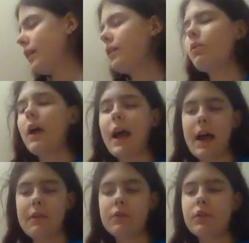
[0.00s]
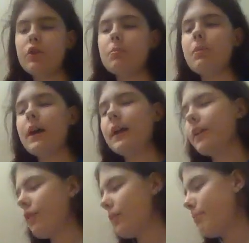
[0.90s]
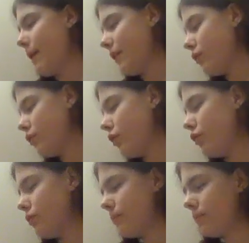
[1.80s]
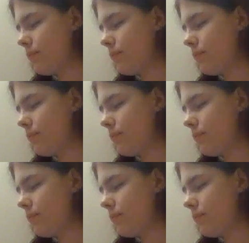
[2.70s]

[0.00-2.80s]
You don't have to, but it's best to.